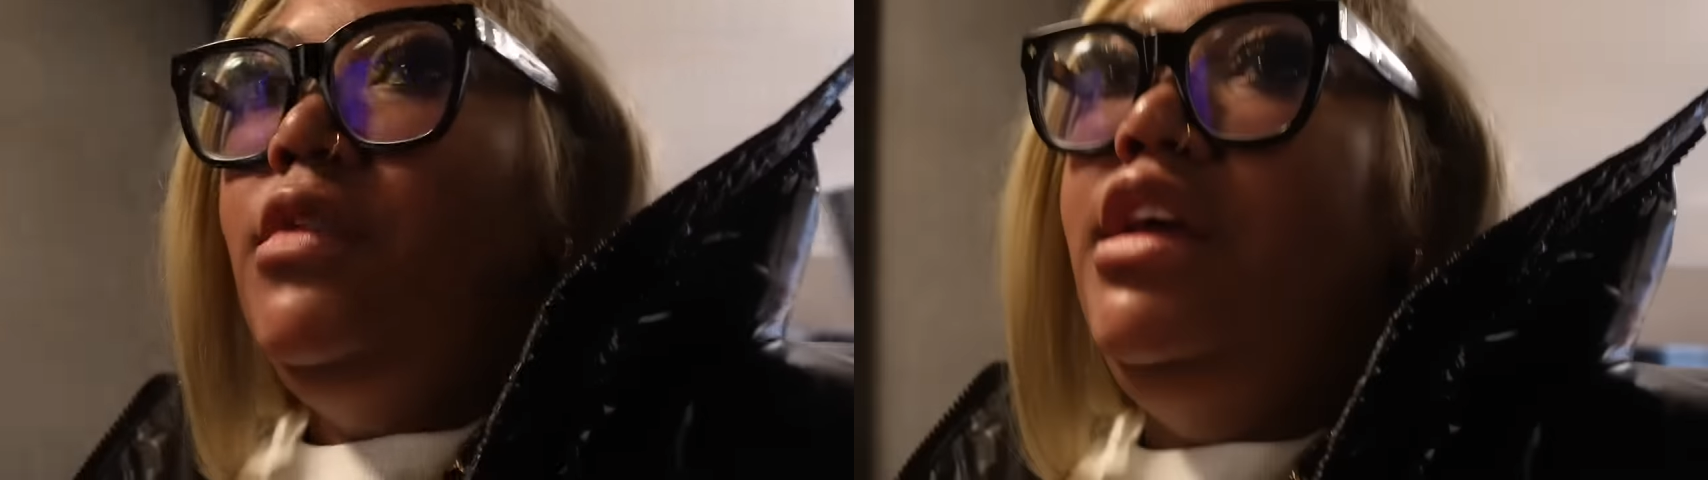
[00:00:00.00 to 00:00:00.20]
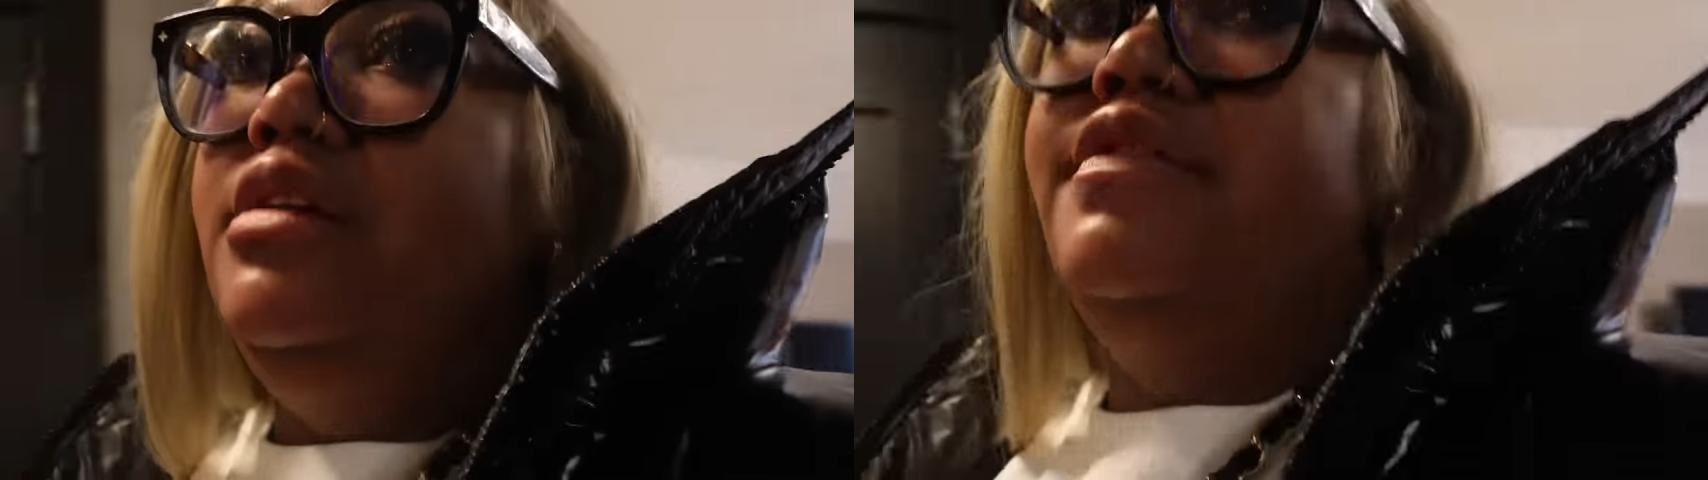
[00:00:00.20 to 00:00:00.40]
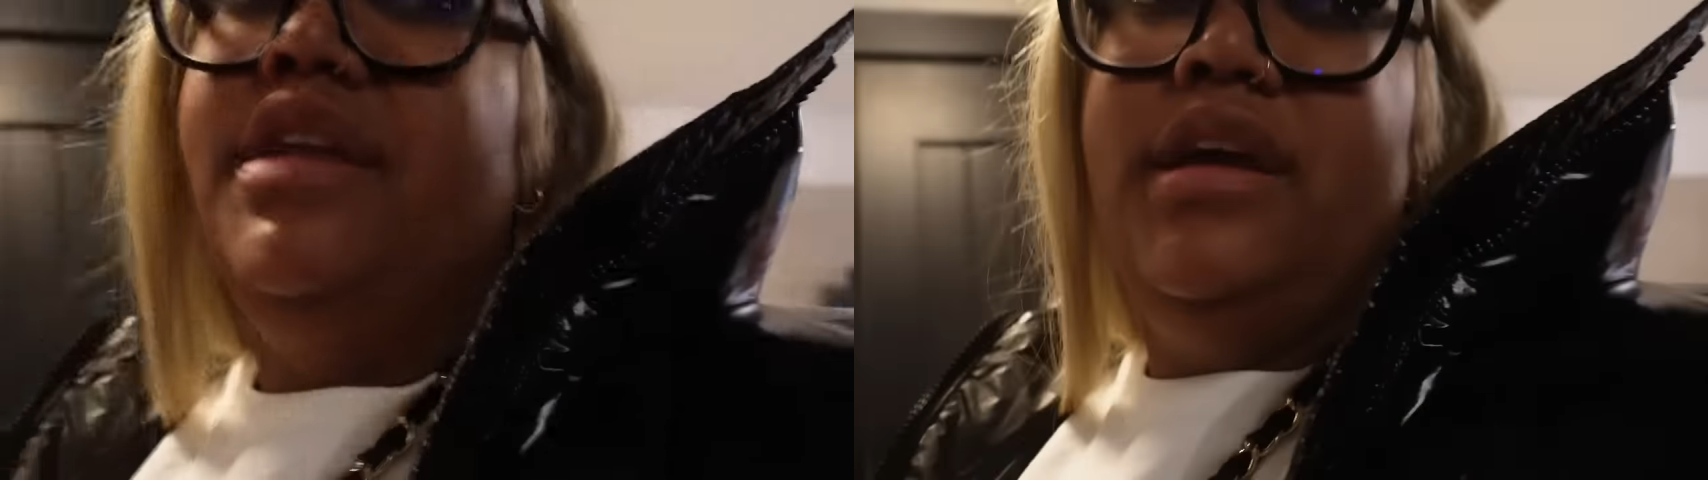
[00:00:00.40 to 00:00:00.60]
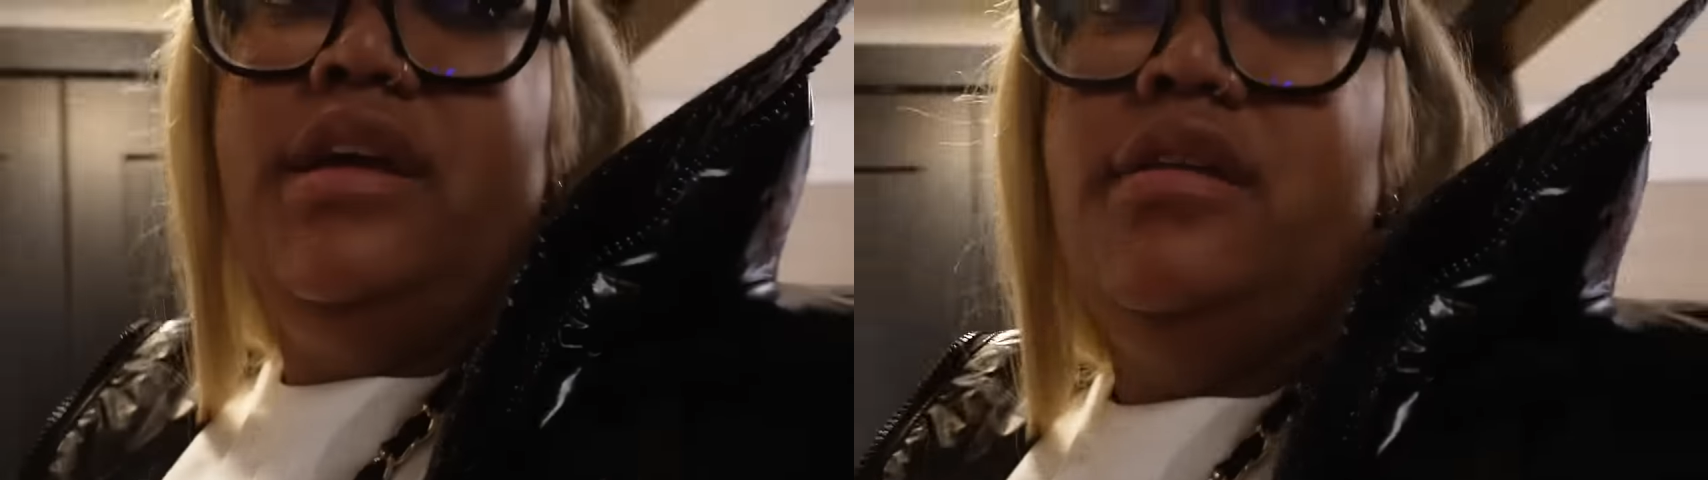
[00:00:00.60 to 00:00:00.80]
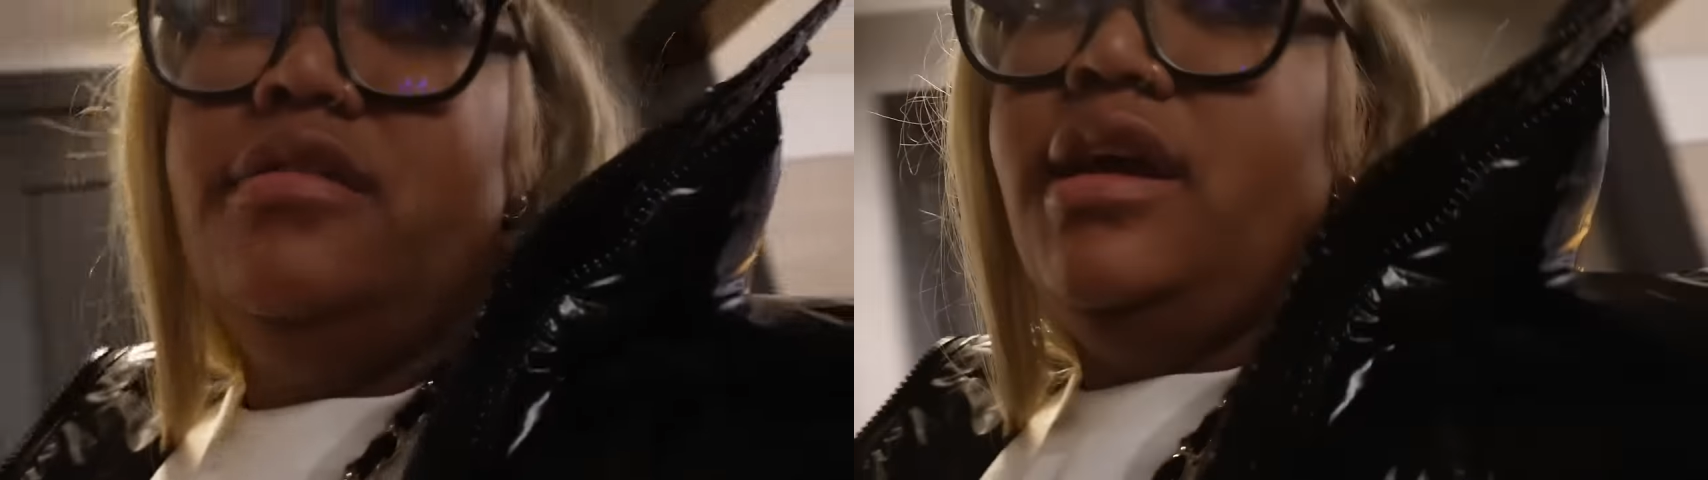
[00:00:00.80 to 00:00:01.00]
And I'm gonna head on